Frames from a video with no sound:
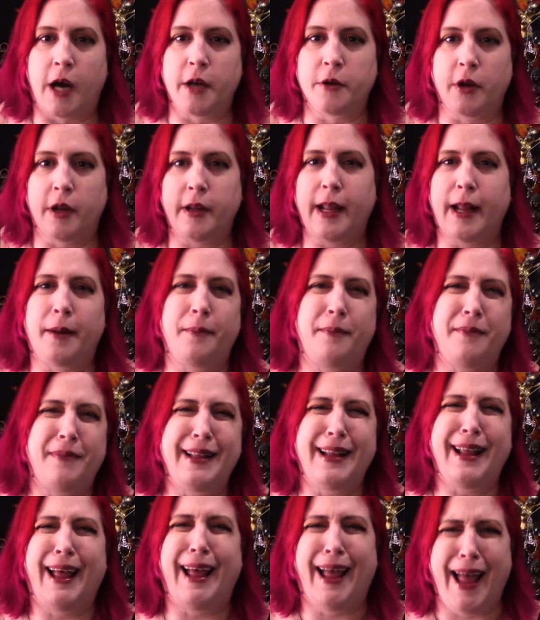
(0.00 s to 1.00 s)
yeah,
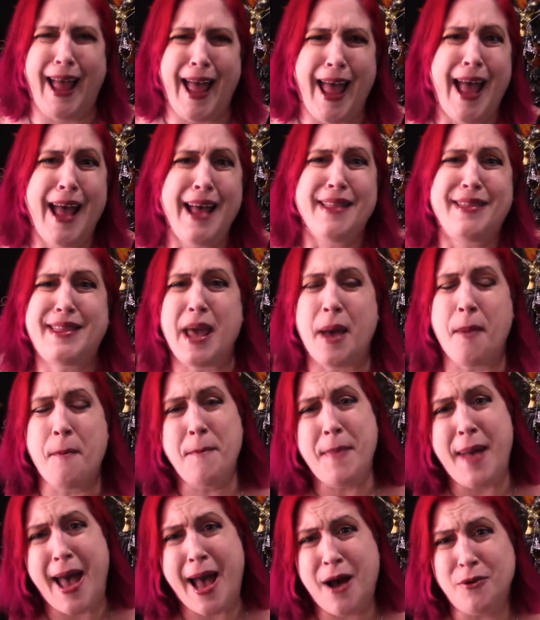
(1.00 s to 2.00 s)
the
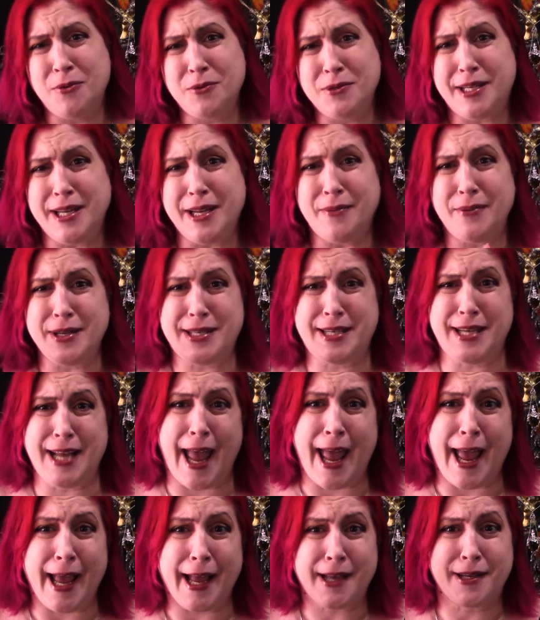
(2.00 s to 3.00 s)
amount it would
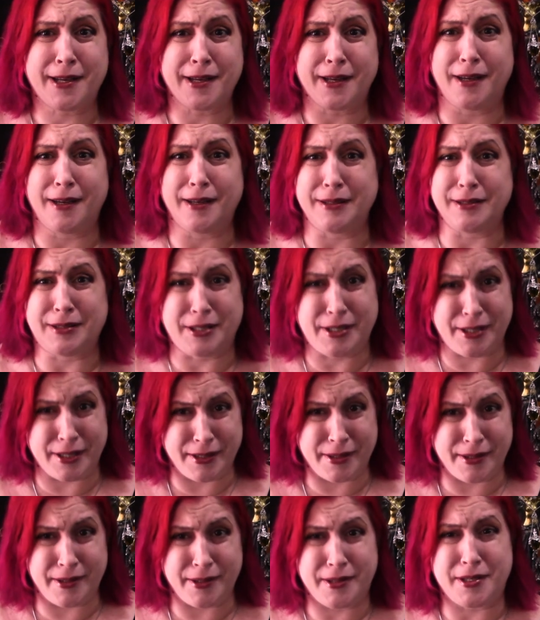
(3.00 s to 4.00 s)
take
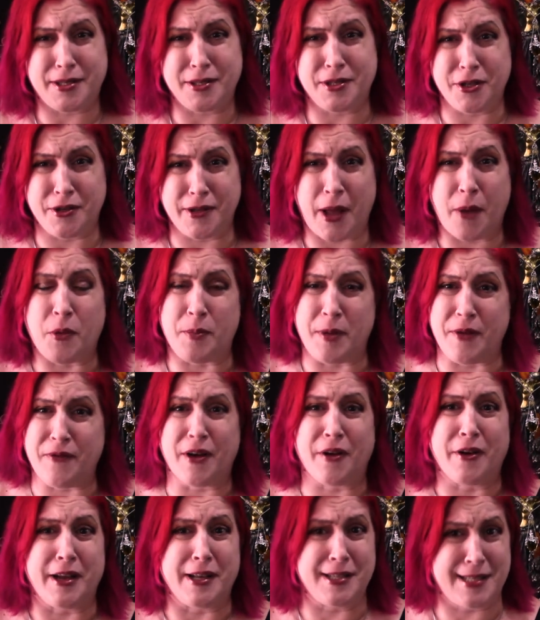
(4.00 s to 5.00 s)
to do that would be
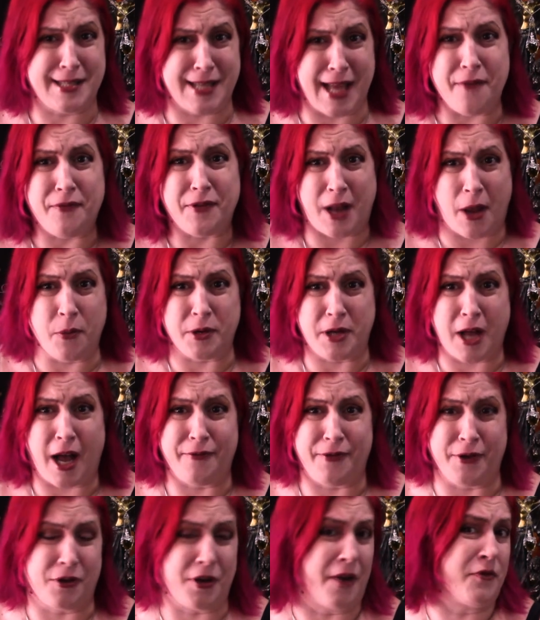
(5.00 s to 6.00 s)
very unsafe, and I would not
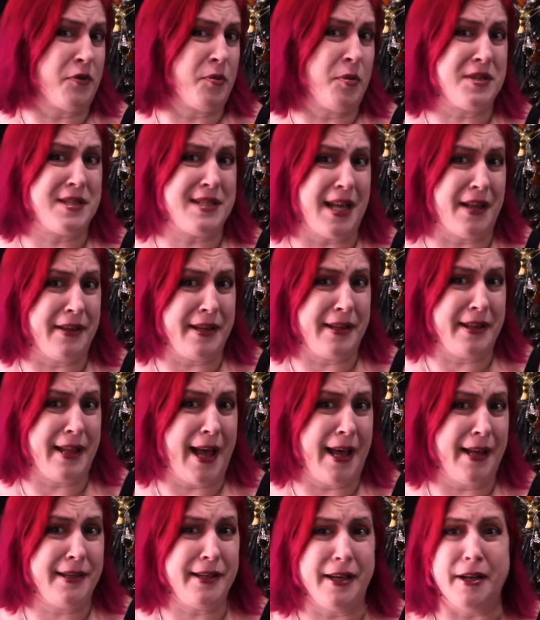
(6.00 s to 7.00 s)
feel comfortable selling
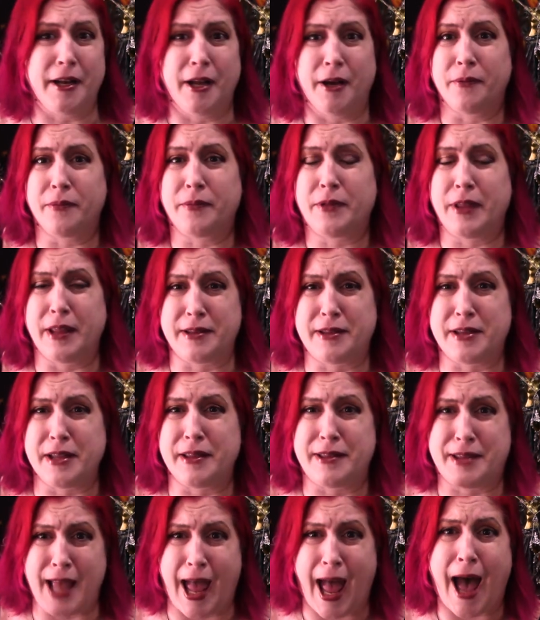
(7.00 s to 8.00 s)
that, you know,
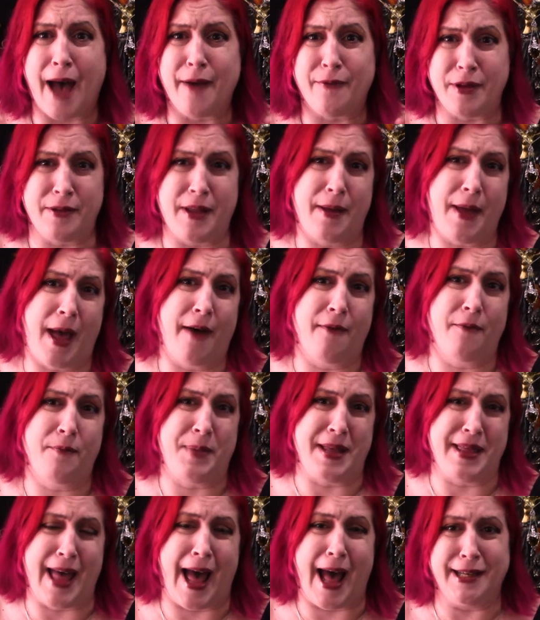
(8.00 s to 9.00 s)
to have it
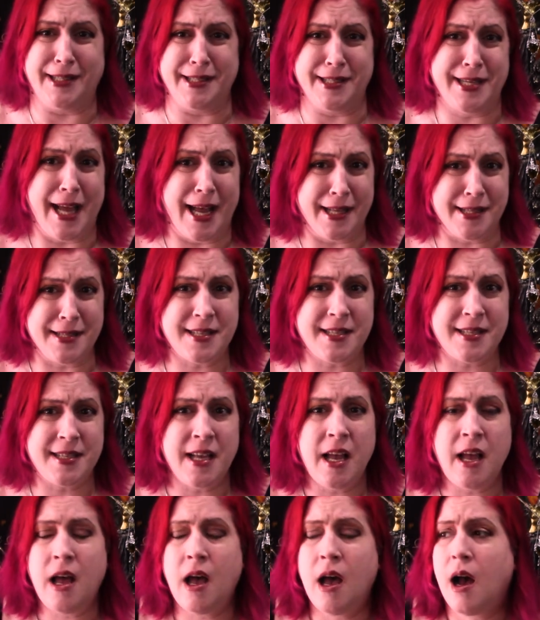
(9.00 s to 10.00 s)
be that intense.
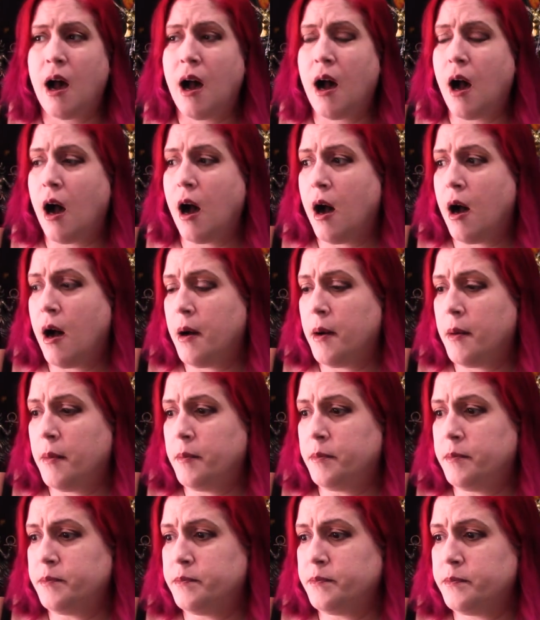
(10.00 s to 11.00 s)

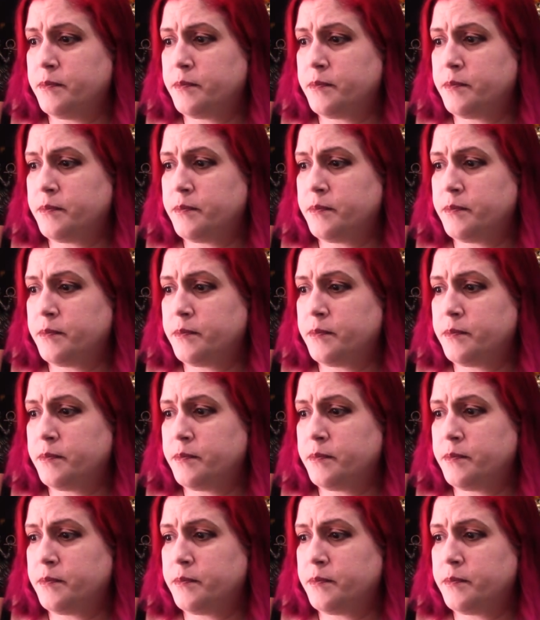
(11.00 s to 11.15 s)
Now,